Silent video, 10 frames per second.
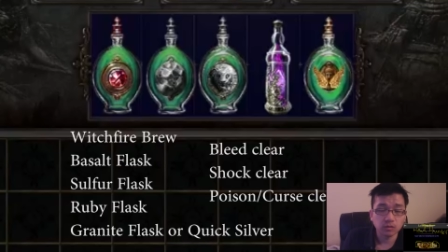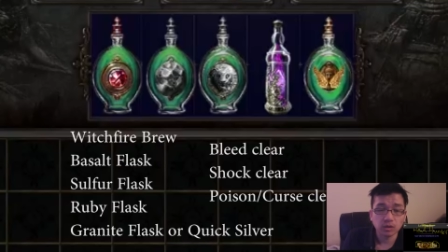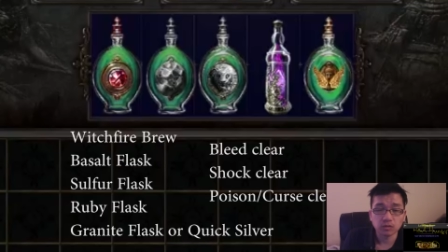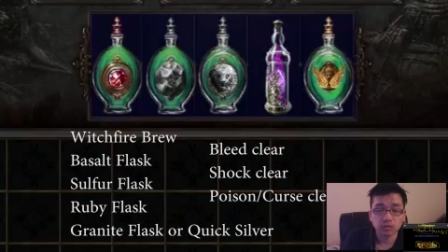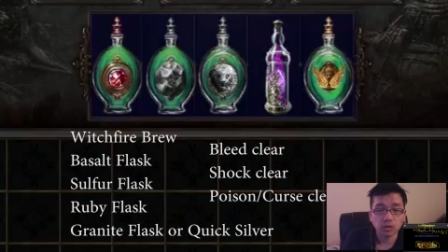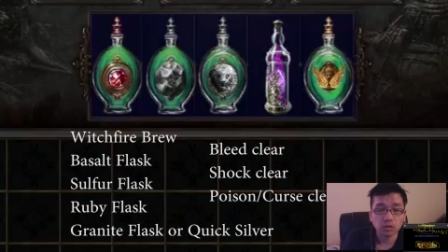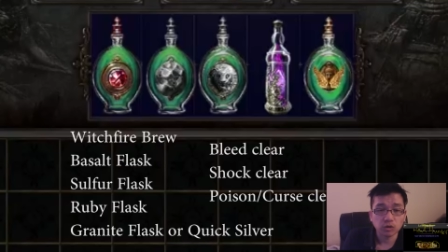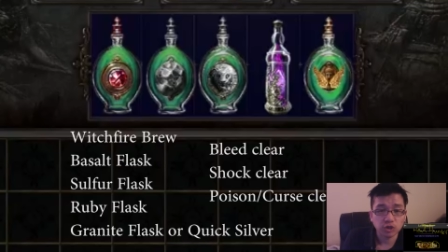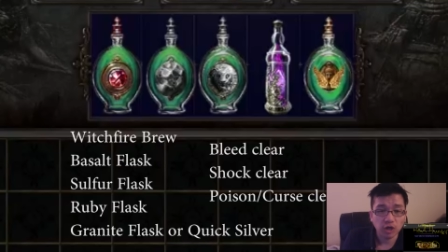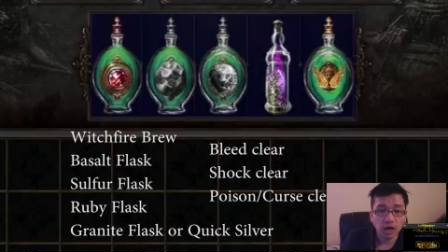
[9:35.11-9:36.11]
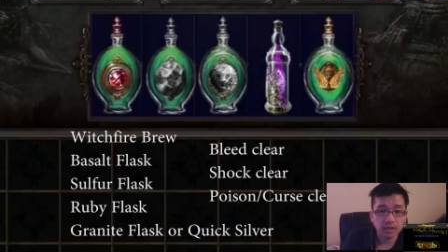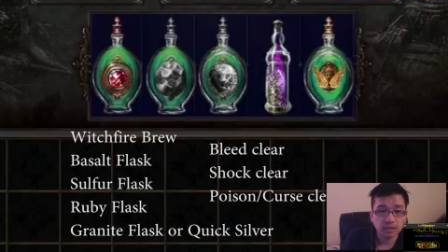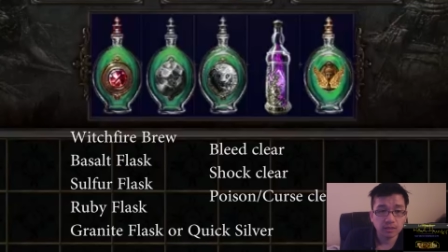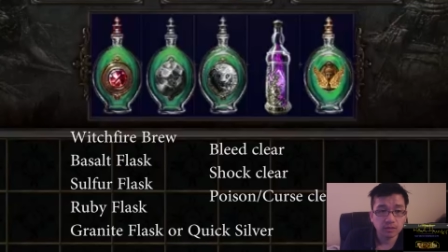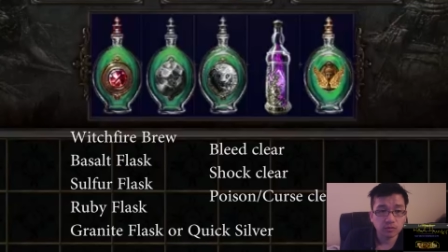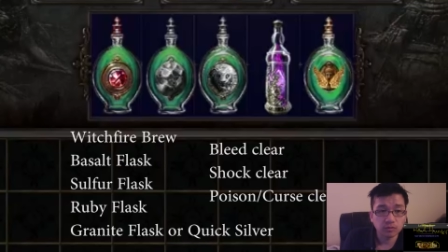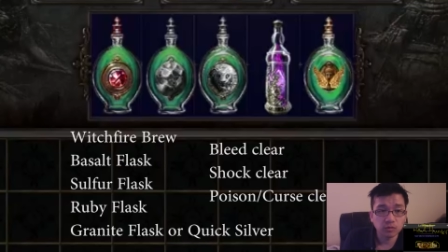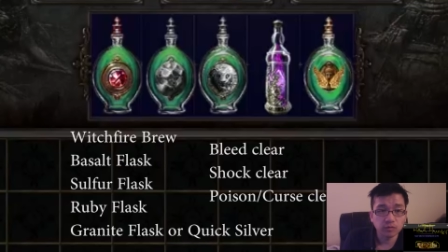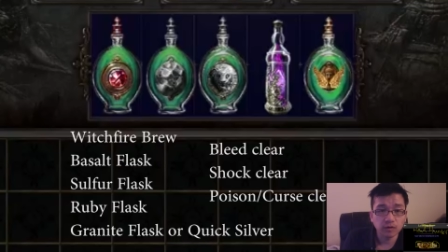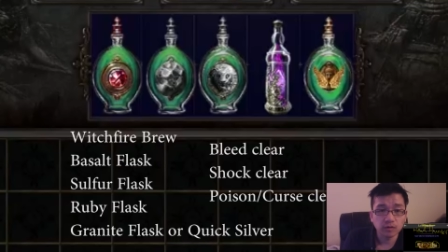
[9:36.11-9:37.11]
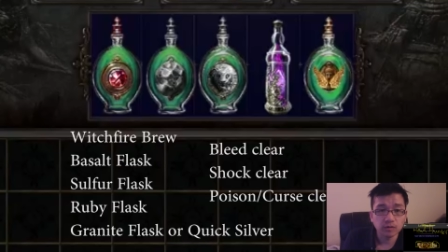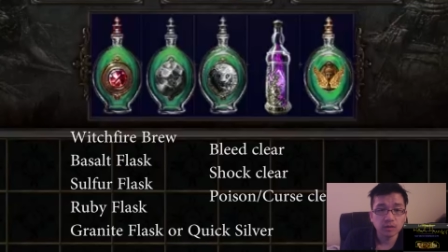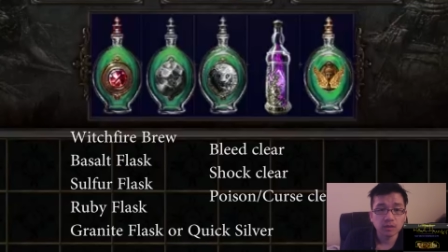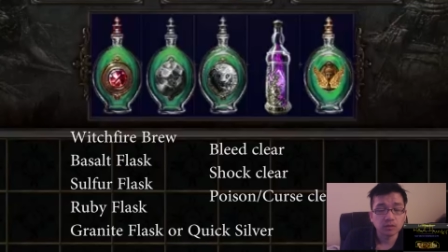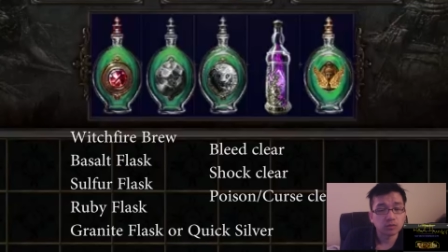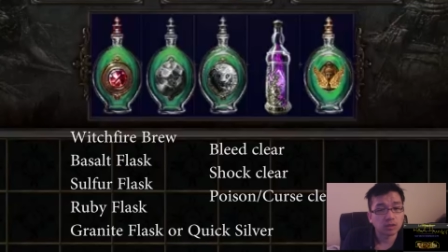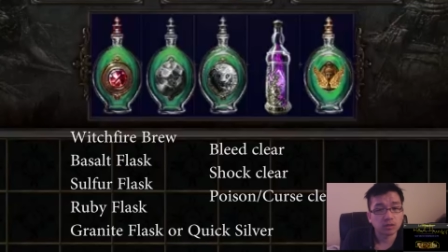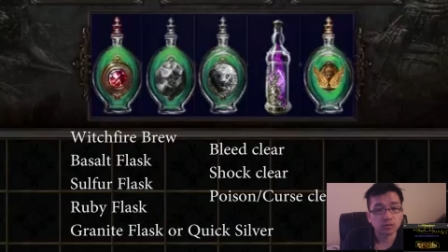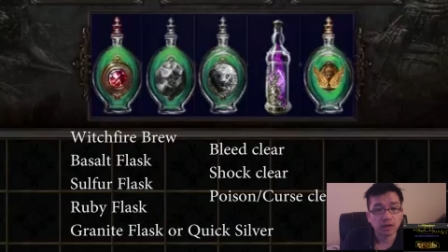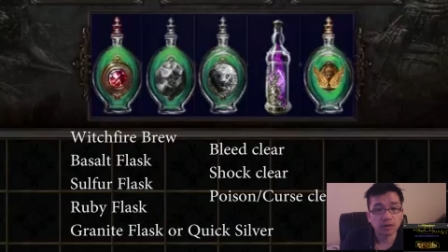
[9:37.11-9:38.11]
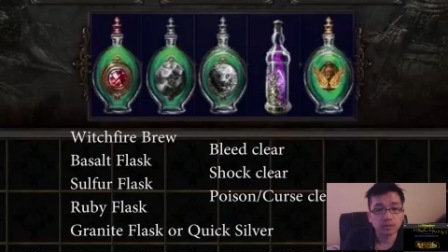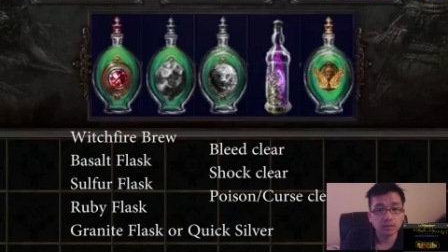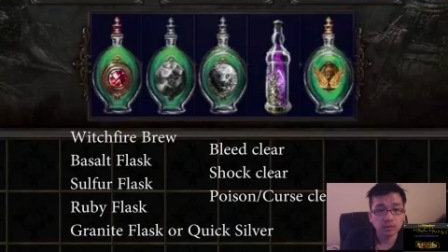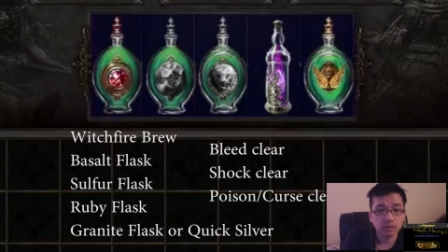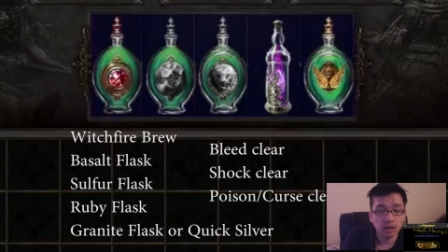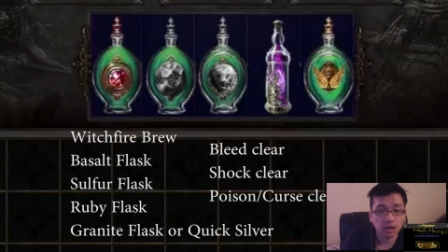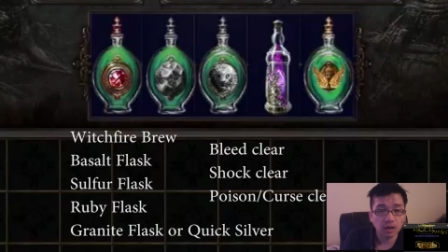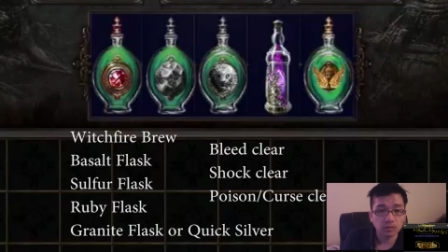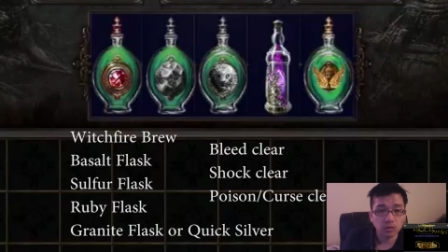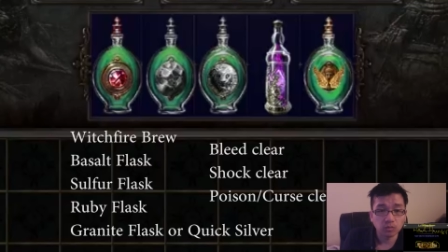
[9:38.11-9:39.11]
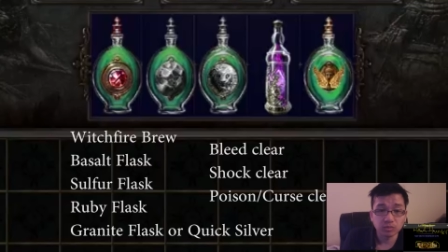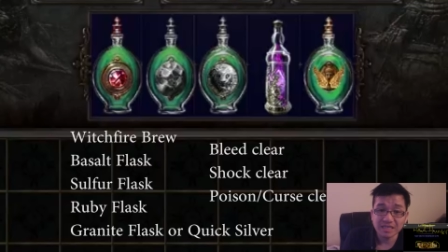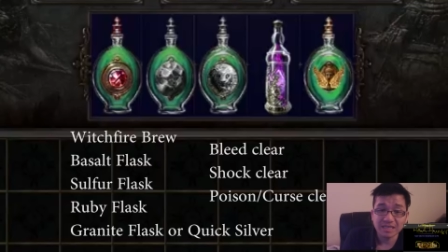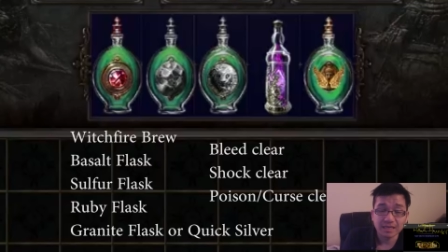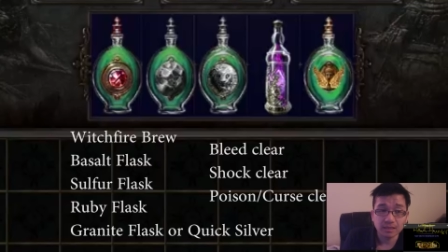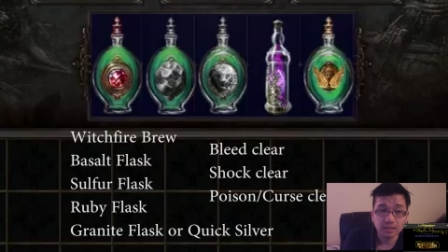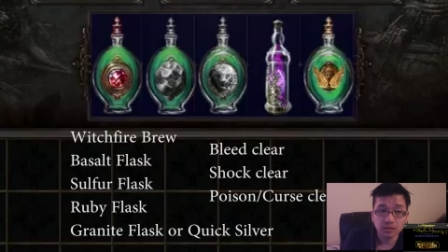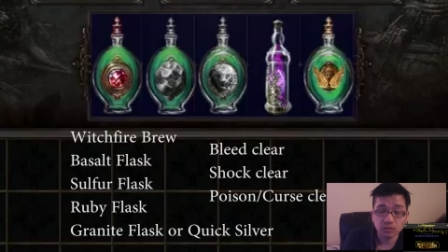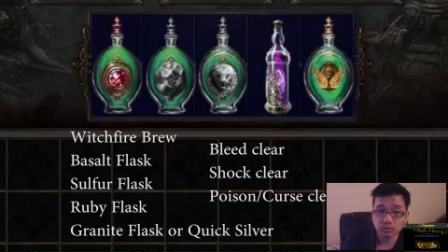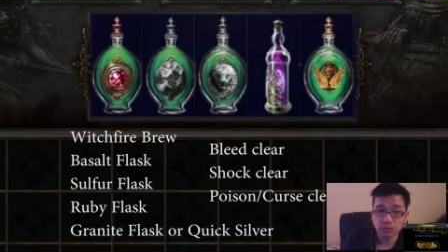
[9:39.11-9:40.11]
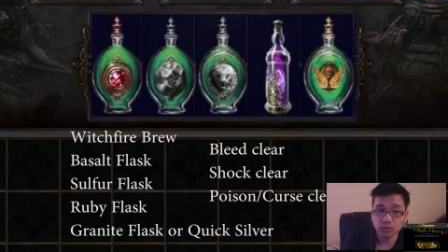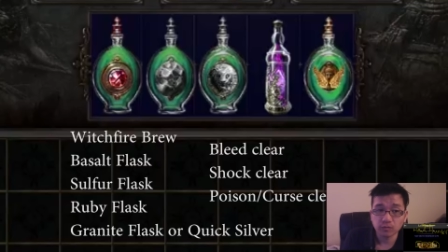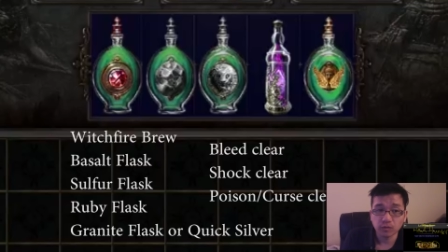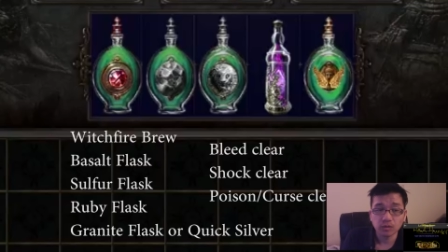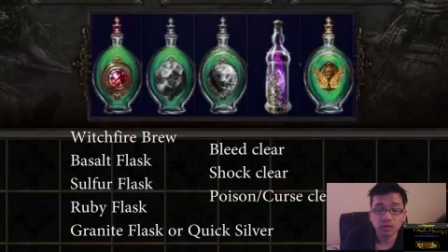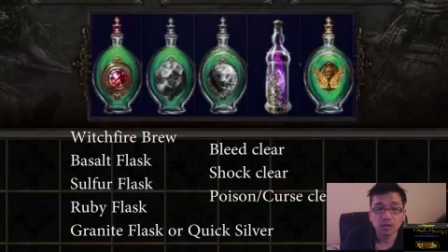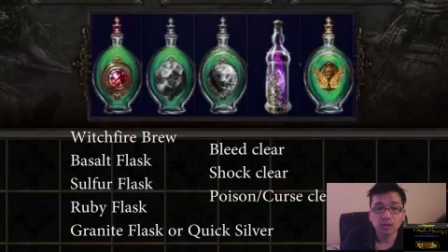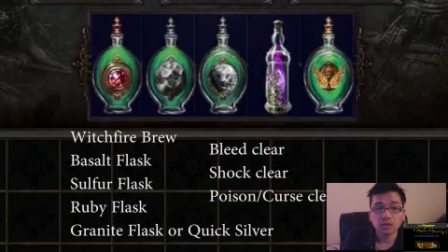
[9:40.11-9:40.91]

You want to roll shock removal, you want to write uh, role bleeding removal.